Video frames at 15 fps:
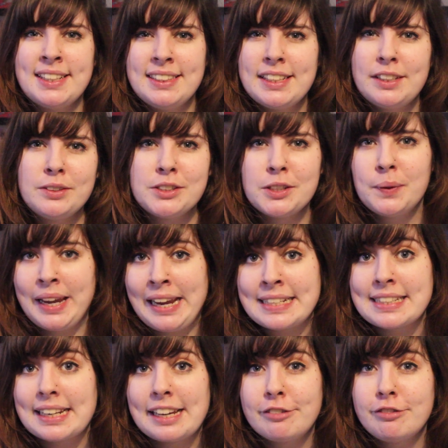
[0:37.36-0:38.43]
a little too
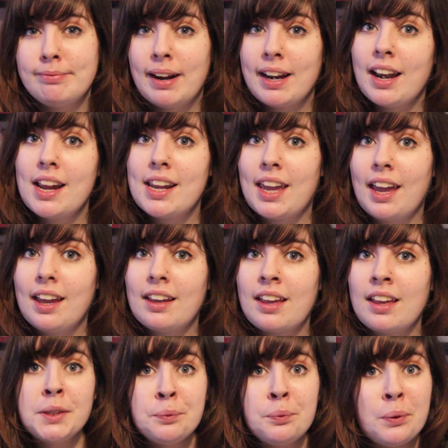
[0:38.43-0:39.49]
easily for my liking.
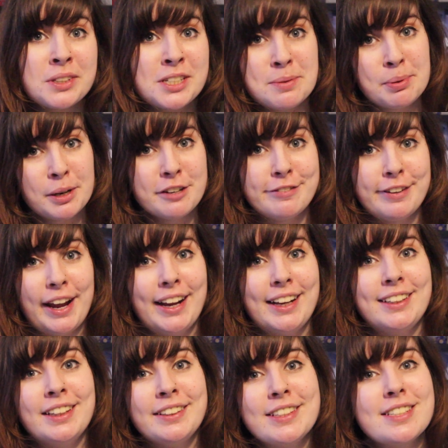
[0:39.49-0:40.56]
The
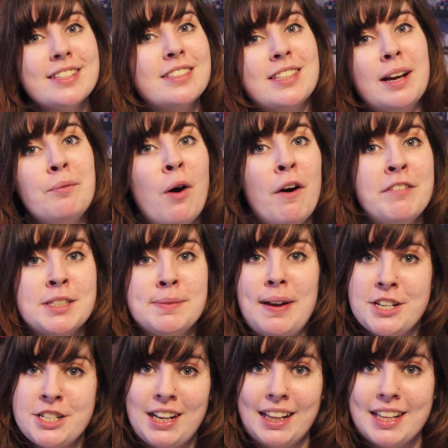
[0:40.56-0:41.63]
waterproofing, now this is somewhat of a
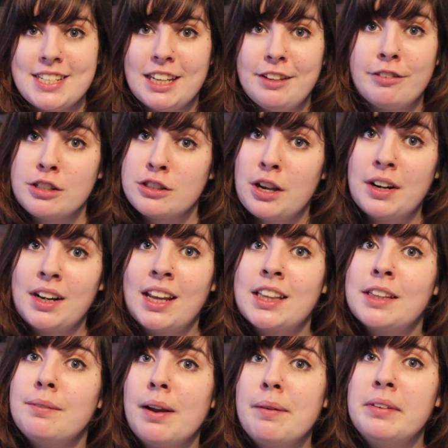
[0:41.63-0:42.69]
speciality for Sony
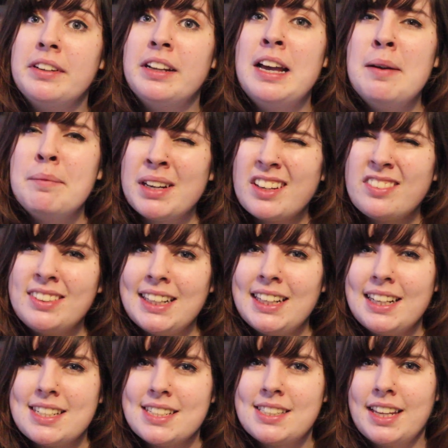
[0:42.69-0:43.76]
at the moment, but I'd really
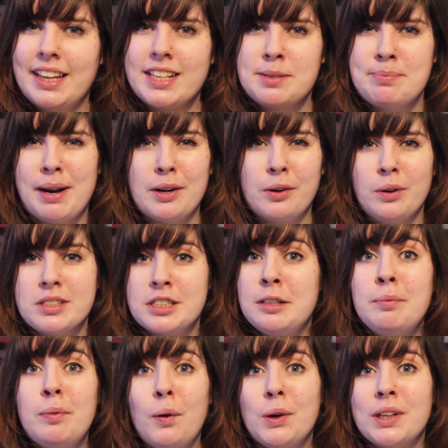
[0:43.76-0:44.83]
like to see it spread across the
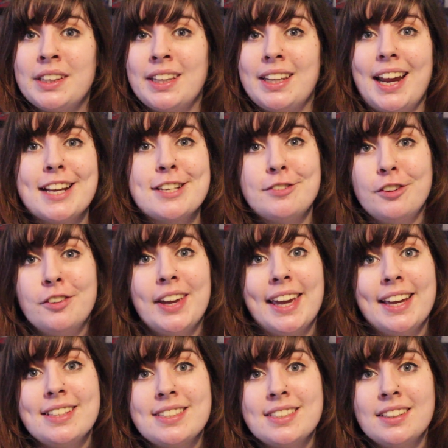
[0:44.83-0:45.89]
board in the next few
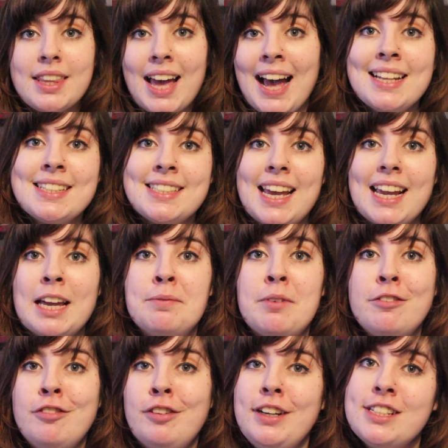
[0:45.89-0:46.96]
years. The handset can
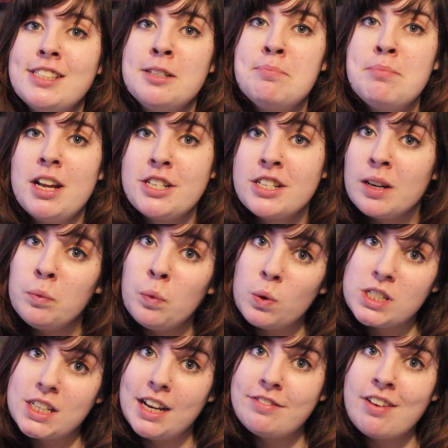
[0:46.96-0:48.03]
be fully submerged in
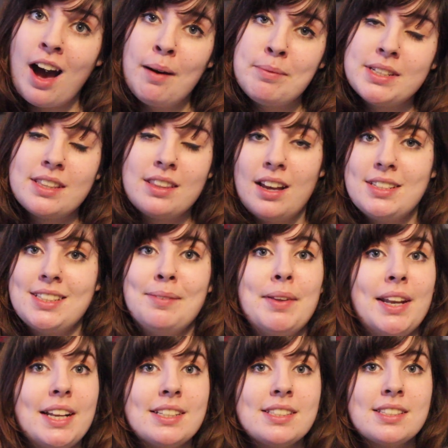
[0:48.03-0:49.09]
water for up to 30
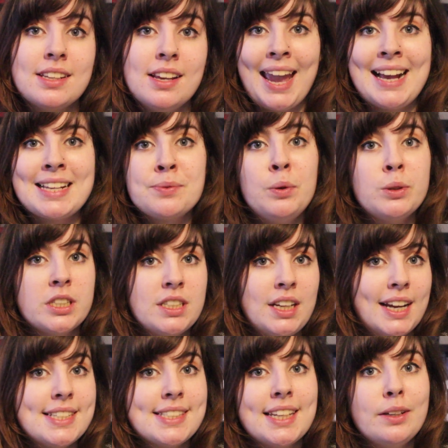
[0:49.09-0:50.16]
minutes. It has
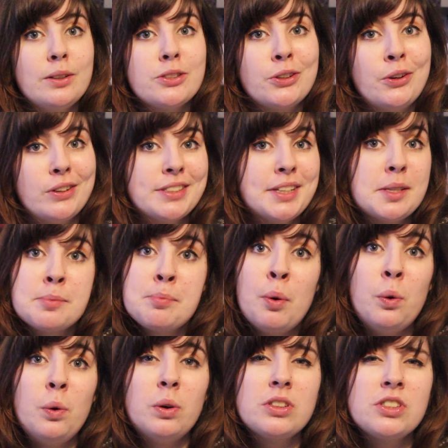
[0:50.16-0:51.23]
watertight seals across its
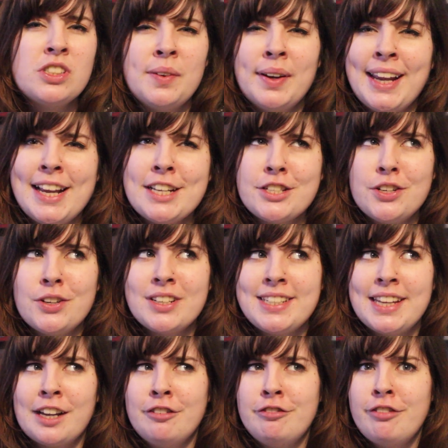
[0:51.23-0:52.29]
ports, so I guess you can
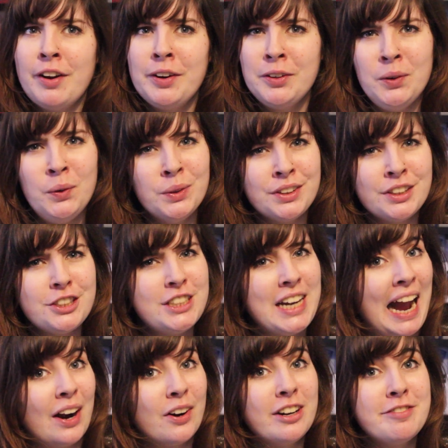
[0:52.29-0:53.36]
take a phone call in the
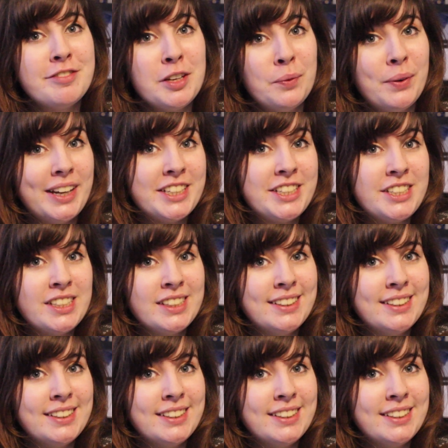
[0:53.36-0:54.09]
shower if you wish.